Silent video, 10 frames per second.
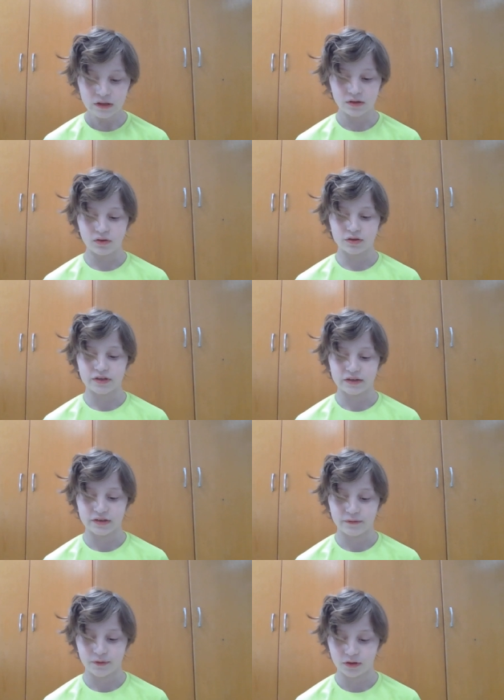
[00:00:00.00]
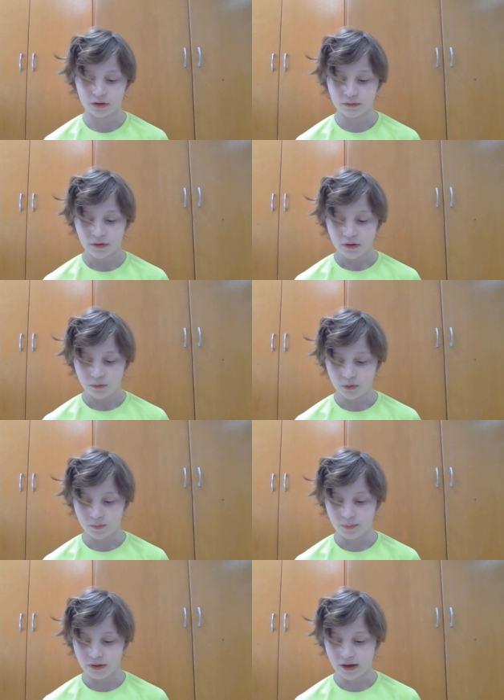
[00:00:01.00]
It looked as if he
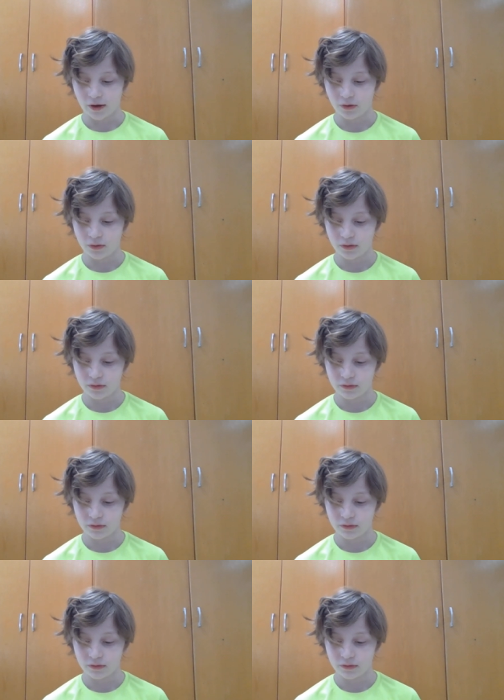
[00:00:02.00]
would be out